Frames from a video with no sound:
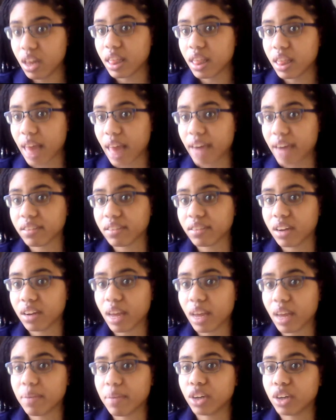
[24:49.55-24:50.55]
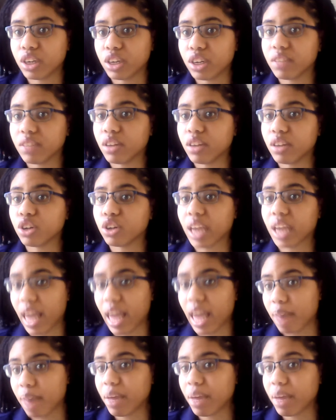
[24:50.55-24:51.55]
That is a name that she essentially
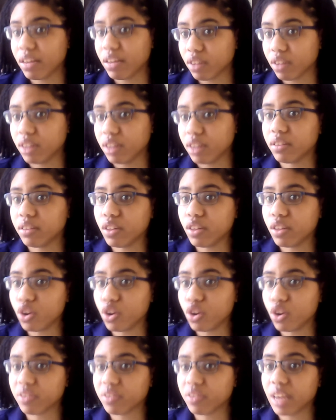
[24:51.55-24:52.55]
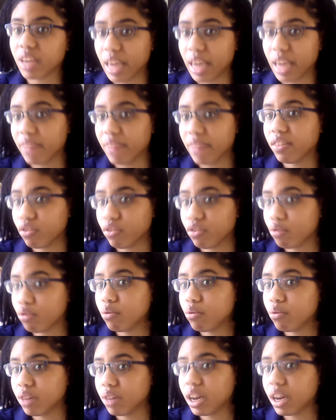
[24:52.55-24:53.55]
campaigns on in the North to get this
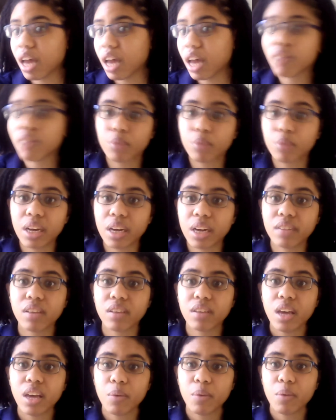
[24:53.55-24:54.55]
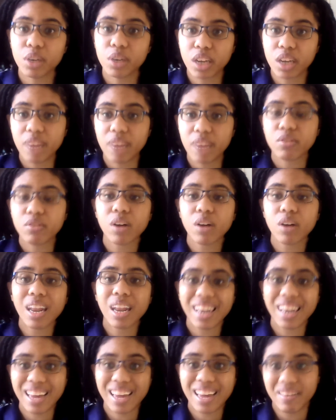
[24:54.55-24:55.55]
school in a lot of ways, which gives her a
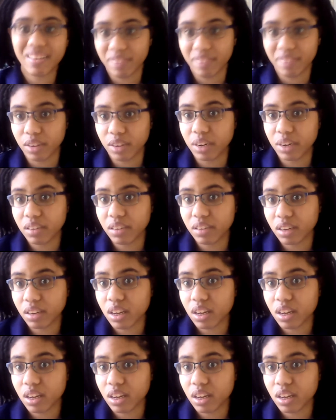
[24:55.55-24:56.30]
lot of fundraising.